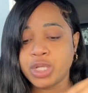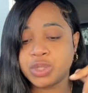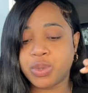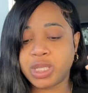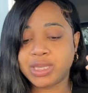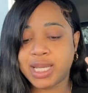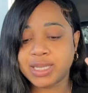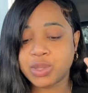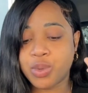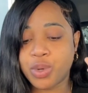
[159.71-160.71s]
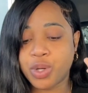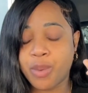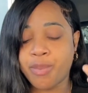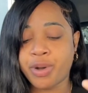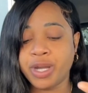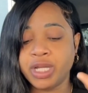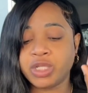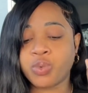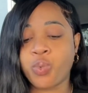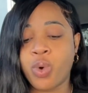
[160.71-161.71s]
So the tax code number
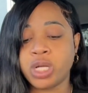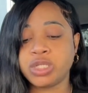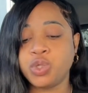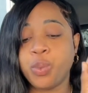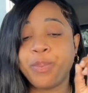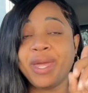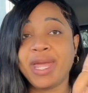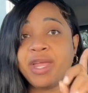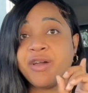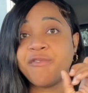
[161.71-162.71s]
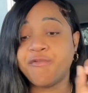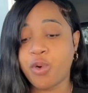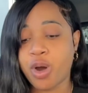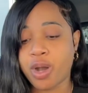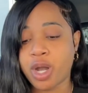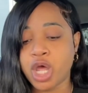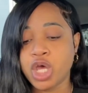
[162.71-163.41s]
is what you paid for.